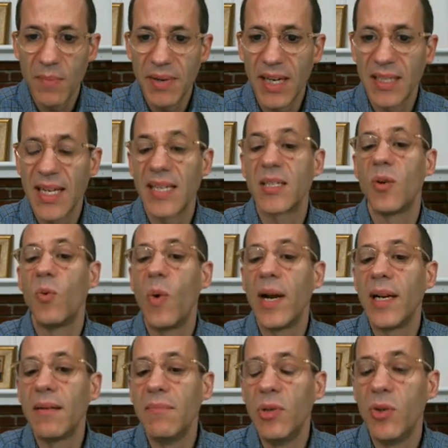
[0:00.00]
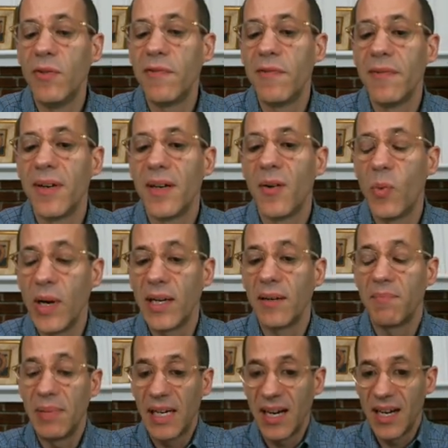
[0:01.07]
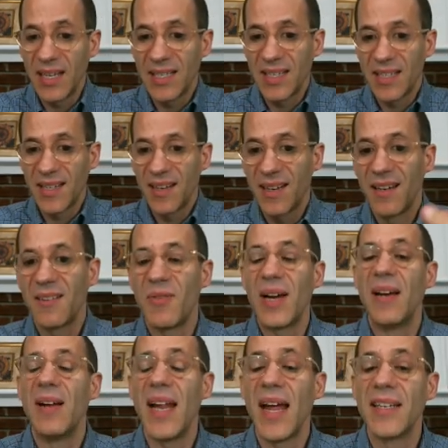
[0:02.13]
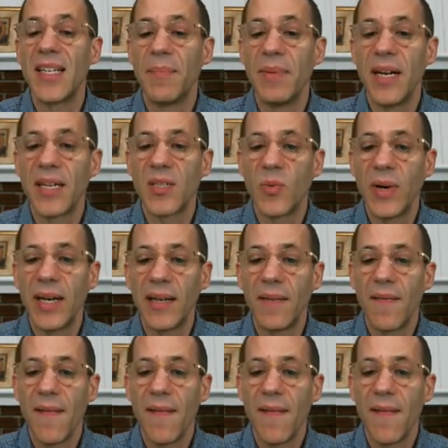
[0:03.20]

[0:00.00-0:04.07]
because that's a winning move, winning because right, it ends up in us winning.